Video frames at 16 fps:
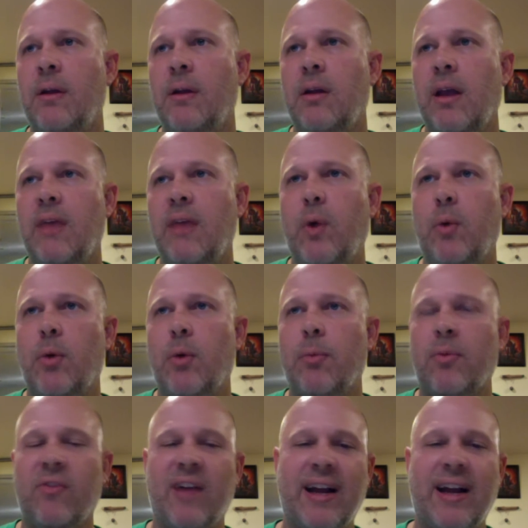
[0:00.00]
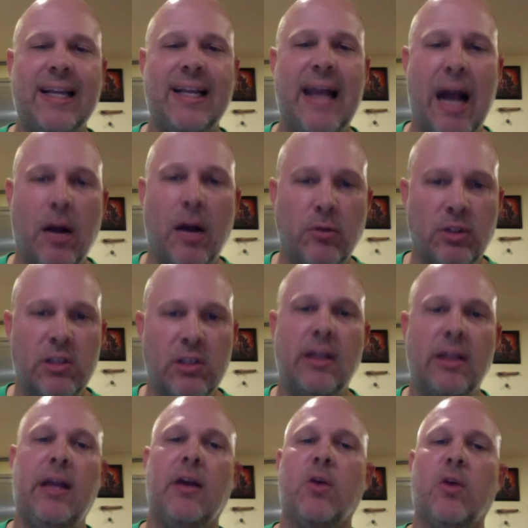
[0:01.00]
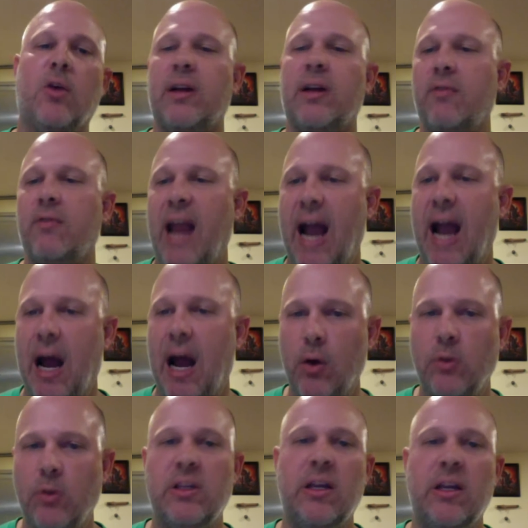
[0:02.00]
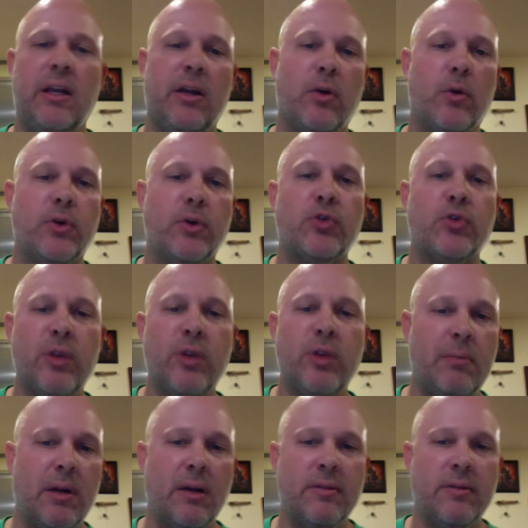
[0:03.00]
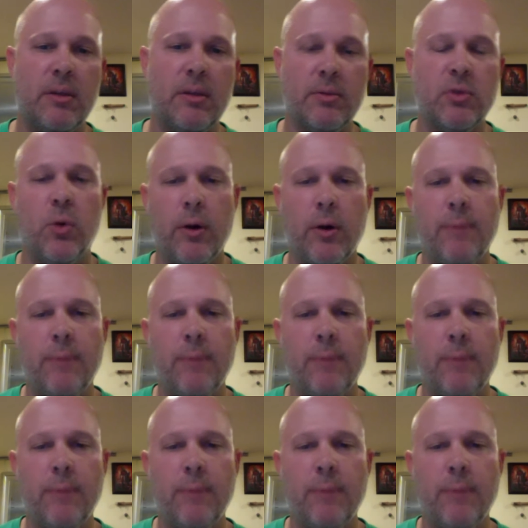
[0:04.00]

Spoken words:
if we were providing counseling or recovery housing or treatment of some sort.